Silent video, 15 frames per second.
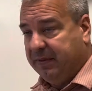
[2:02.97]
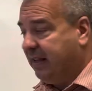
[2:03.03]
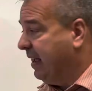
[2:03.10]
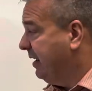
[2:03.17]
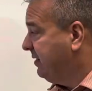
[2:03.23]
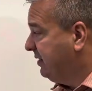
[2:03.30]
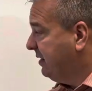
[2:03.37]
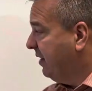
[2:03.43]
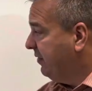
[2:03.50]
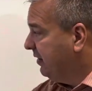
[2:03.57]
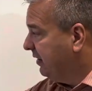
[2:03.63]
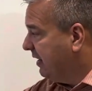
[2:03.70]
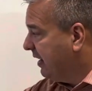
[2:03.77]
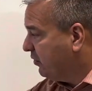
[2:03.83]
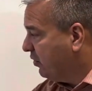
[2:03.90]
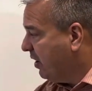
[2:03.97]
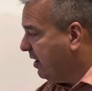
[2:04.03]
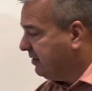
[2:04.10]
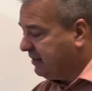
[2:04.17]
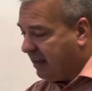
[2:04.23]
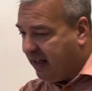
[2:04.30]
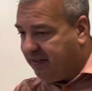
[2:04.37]
okay? 7
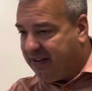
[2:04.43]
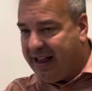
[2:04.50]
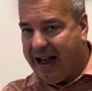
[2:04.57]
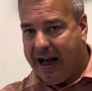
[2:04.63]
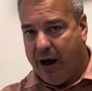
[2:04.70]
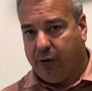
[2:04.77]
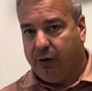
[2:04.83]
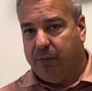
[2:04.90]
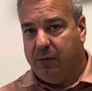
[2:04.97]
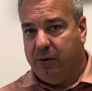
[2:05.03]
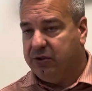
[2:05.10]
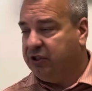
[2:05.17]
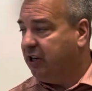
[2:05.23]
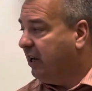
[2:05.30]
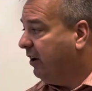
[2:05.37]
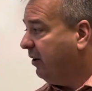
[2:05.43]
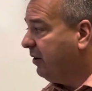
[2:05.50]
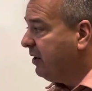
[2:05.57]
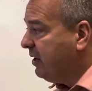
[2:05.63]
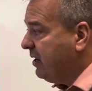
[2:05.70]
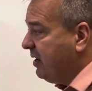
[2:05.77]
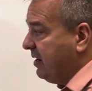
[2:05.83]
electrons on the outermost shell.
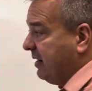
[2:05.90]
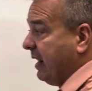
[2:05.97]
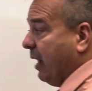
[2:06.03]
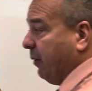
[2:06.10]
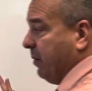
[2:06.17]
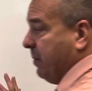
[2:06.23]
Now